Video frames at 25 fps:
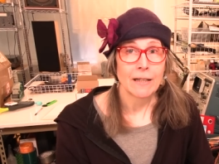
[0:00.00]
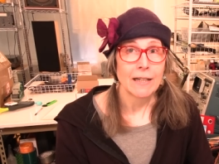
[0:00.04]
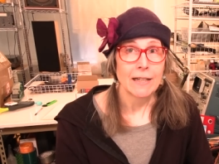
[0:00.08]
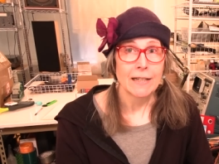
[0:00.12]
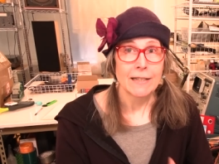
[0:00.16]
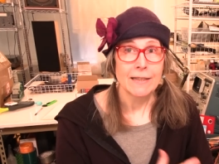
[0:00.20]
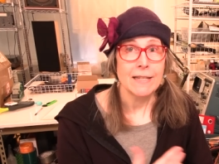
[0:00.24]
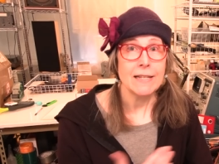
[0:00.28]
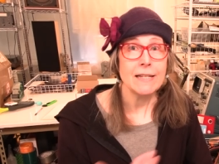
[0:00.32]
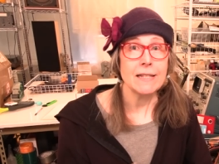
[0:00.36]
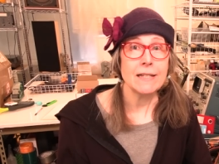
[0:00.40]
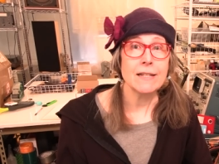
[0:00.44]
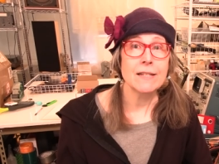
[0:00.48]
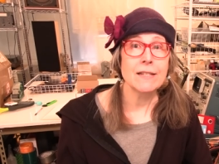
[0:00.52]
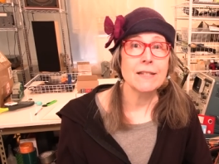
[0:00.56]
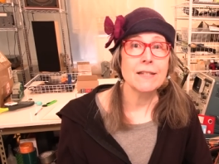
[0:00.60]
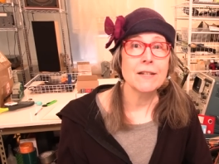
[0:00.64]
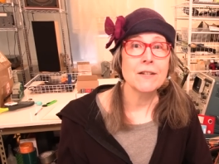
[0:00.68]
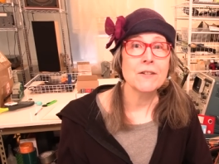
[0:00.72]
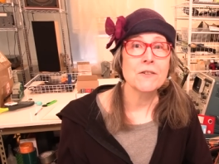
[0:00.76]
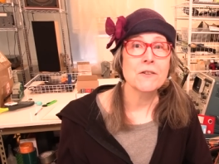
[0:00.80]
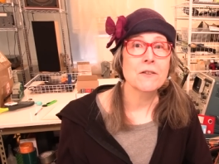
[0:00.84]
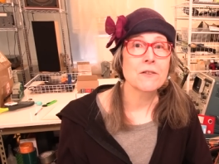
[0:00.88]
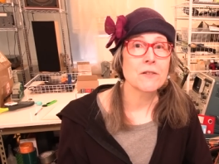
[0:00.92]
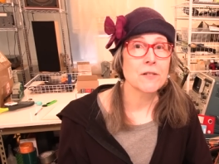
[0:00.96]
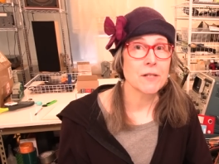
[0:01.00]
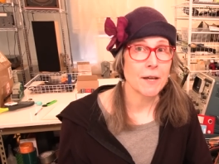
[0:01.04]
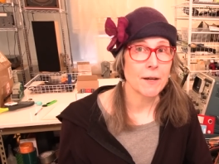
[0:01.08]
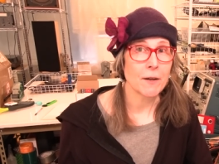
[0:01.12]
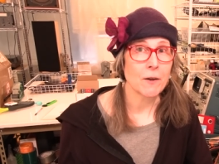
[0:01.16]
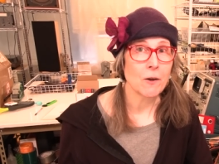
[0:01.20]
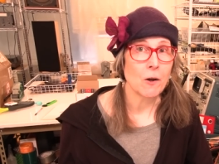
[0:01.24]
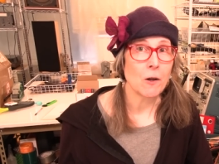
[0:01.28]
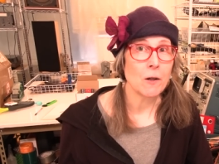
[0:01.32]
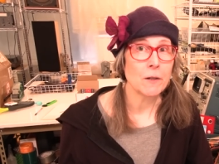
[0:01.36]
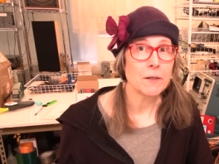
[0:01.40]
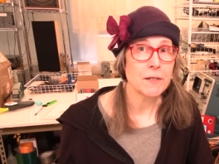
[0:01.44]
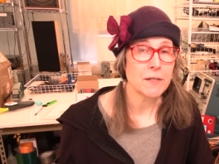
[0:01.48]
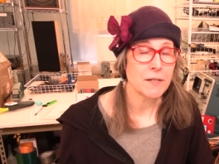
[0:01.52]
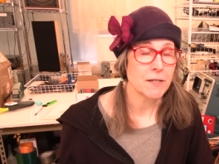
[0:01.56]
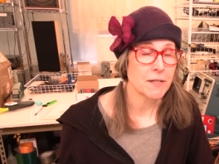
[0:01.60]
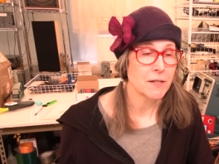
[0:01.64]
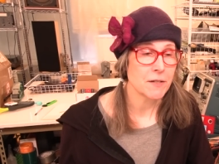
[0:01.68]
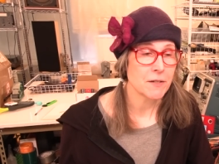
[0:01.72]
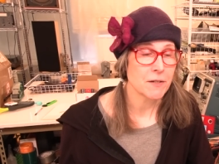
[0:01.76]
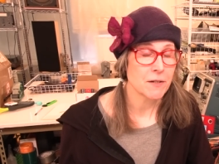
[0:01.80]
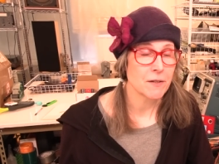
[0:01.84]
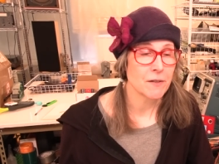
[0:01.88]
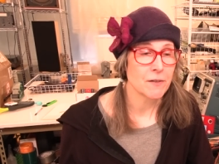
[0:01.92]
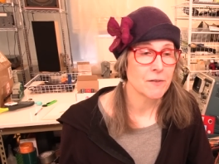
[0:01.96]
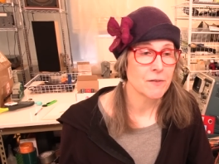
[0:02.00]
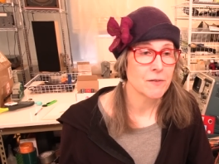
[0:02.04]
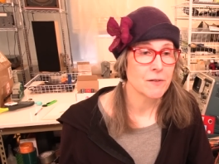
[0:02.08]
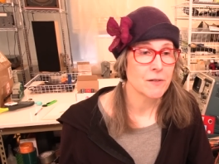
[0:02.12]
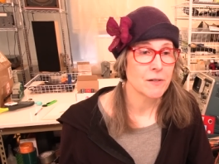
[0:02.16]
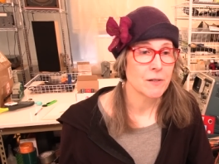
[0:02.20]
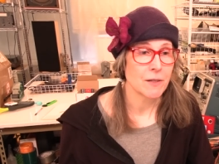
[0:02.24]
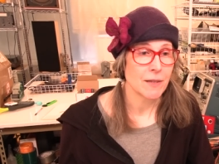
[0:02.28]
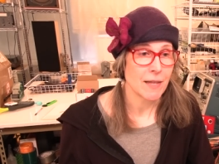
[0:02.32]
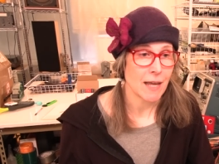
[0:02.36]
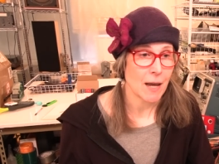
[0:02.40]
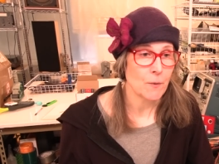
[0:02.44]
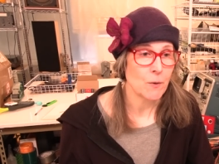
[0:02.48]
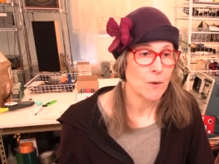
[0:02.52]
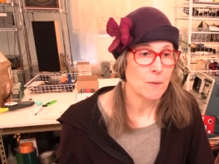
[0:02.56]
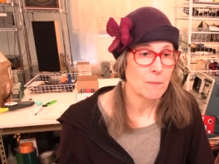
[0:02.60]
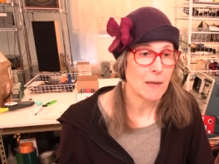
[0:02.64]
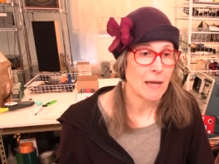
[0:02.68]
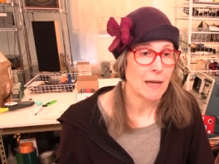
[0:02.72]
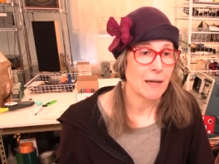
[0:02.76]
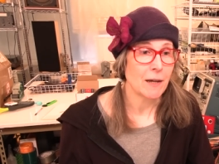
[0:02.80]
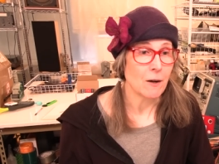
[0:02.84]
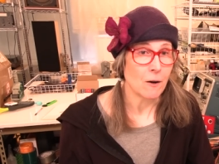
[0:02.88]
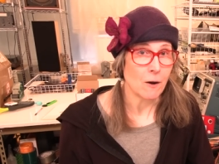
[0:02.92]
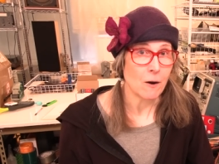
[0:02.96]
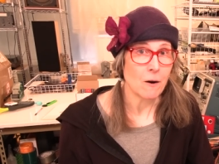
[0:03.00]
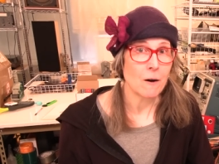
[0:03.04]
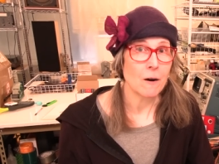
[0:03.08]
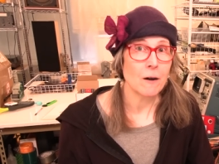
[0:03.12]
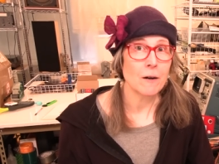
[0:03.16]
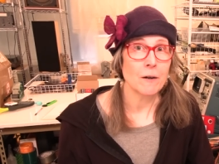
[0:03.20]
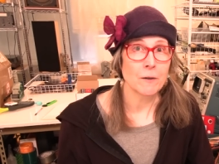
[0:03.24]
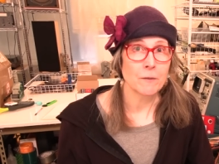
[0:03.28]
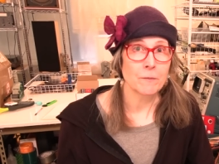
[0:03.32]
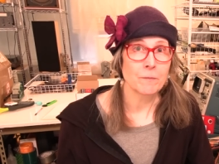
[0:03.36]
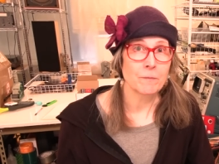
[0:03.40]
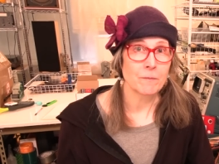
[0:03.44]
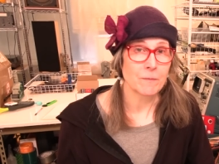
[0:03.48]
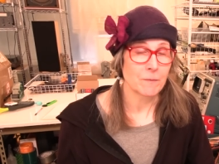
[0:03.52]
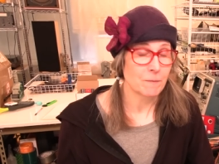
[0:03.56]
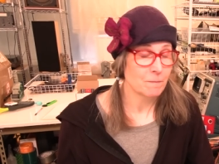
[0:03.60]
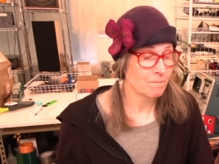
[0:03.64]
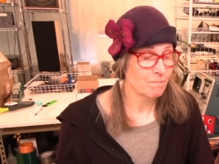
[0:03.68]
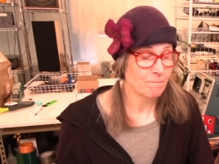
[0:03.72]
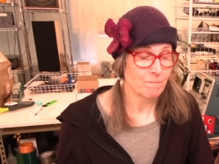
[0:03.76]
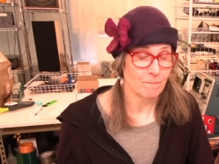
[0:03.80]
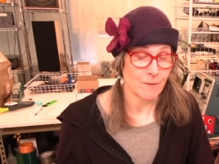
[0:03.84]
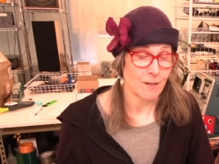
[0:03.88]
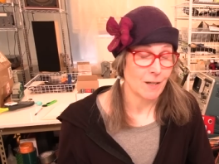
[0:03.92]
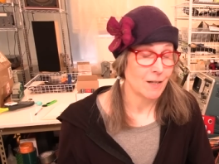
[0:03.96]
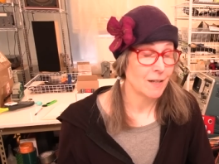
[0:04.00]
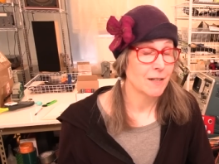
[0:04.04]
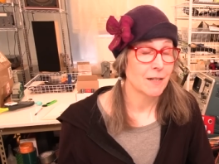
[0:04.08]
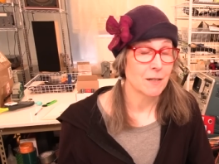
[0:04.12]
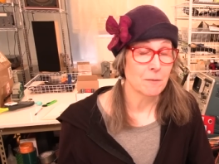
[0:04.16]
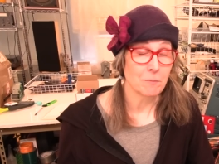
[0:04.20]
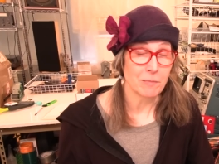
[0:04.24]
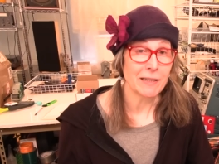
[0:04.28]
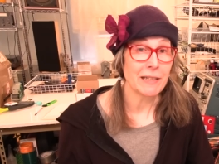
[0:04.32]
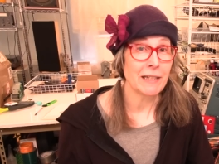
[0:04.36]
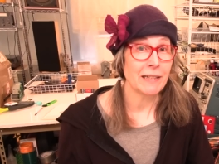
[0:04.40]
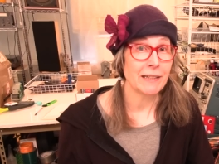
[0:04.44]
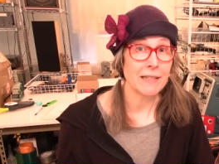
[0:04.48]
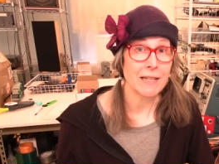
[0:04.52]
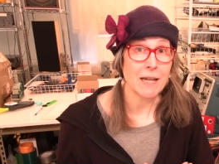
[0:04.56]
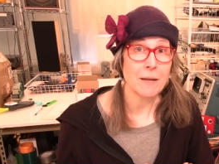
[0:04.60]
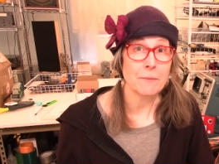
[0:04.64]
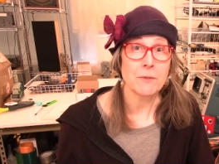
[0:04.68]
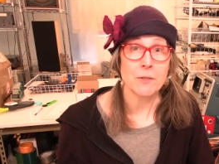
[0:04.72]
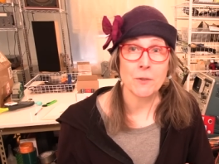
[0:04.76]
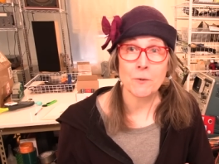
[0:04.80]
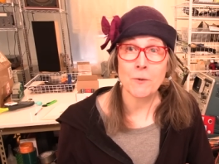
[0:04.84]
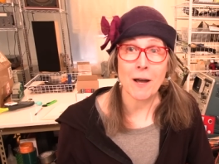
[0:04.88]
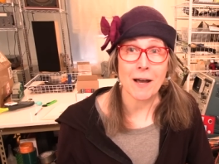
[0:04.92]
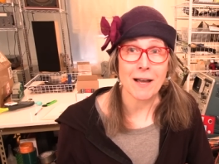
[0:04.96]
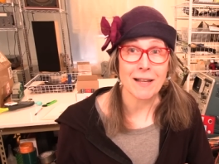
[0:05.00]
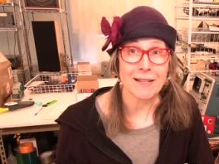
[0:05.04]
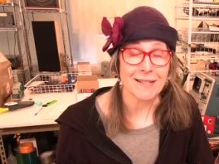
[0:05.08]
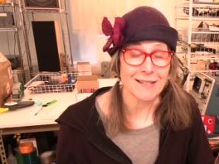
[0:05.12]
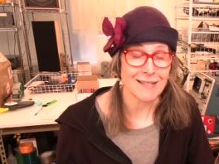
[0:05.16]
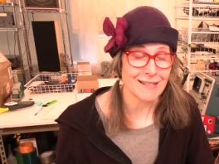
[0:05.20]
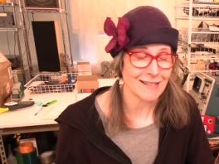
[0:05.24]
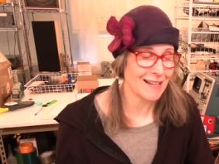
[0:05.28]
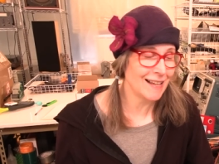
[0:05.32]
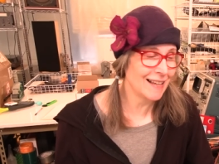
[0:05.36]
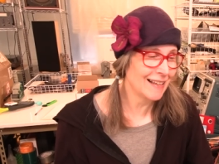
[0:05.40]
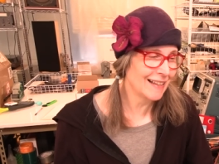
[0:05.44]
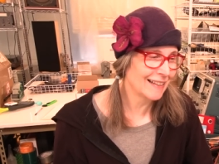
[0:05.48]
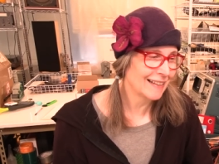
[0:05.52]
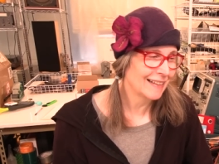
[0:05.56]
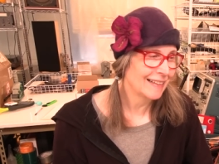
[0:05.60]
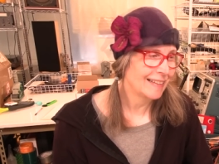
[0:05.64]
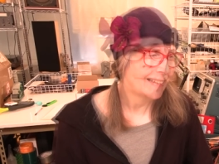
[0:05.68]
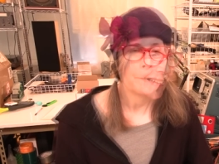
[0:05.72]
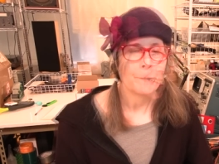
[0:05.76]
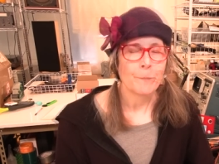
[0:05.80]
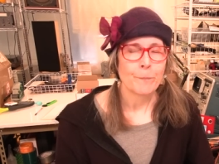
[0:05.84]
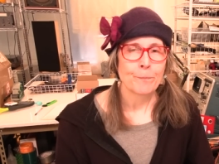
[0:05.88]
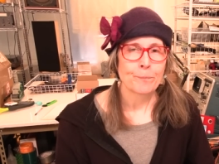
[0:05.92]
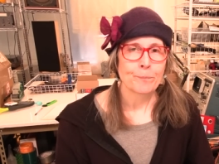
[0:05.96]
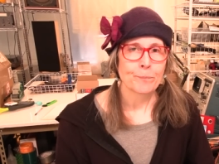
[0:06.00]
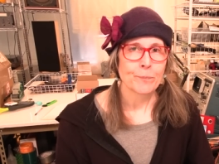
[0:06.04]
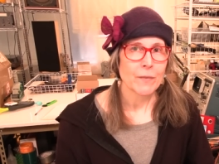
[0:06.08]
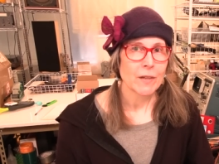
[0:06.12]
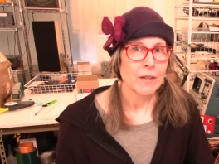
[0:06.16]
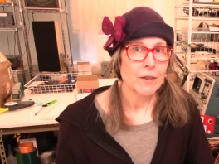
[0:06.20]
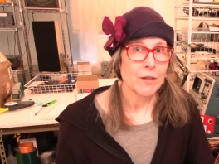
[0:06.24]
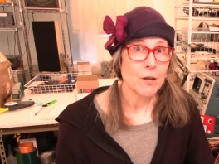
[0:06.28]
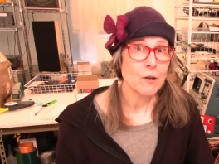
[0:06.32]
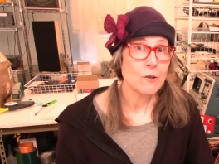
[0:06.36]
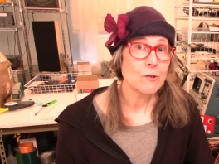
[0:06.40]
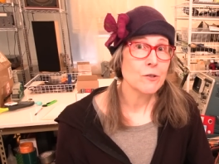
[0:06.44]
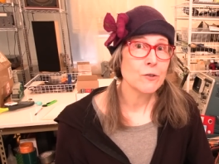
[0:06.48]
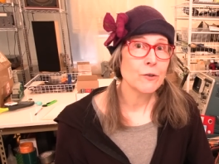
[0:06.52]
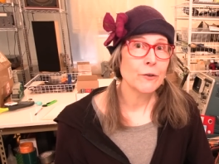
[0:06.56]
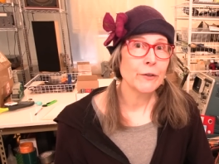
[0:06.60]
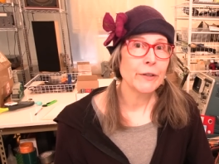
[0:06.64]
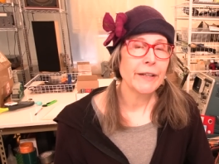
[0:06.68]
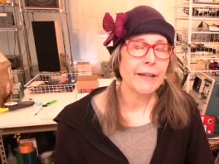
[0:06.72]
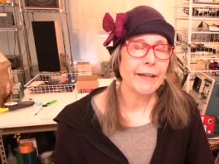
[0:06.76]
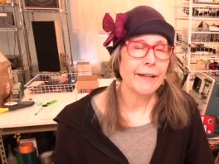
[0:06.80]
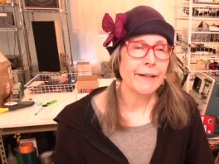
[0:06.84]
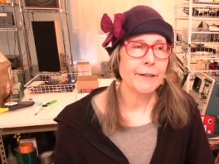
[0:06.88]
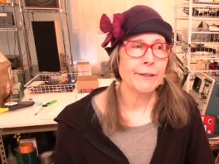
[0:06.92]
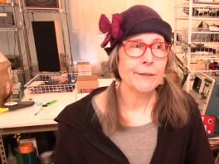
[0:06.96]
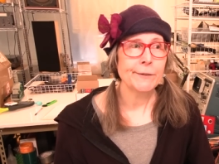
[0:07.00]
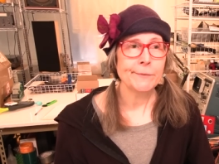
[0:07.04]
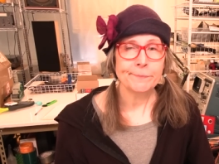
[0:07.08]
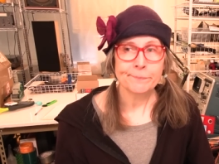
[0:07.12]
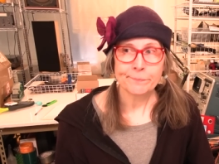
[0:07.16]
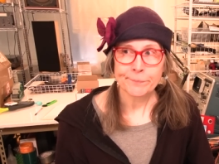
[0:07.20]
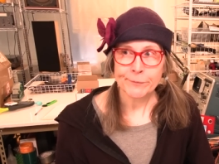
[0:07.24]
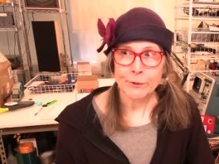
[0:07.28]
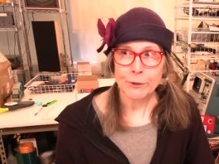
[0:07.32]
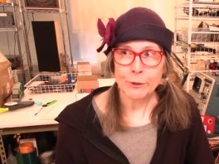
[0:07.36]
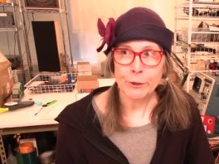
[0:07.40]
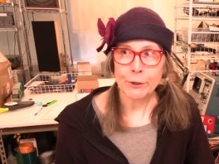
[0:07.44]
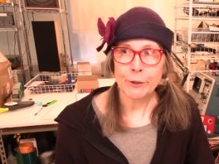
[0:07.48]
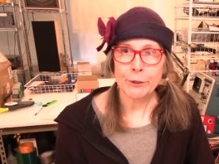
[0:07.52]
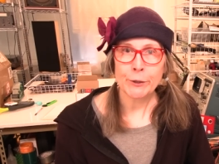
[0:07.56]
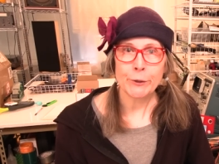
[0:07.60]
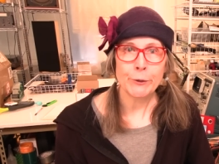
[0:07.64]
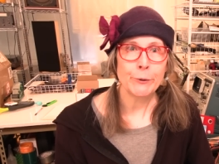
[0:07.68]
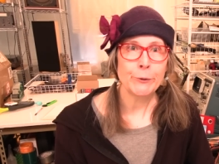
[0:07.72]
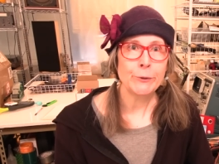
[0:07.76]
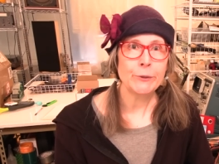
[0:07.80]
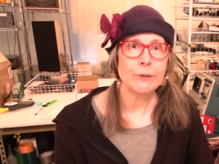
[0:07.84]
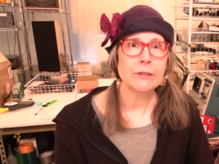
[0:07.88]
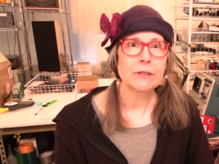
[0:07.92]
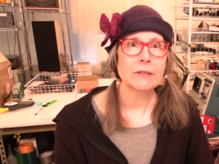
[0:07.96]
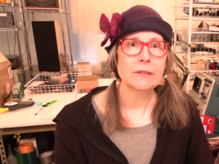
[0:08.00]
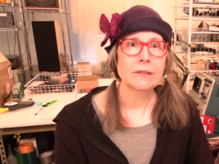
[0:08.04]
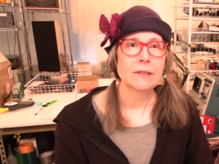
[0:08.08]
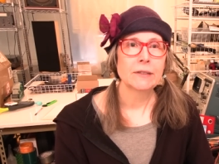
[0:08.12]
these decisions, like all decisions that we make, are completely up to us. The ozone layer, good news.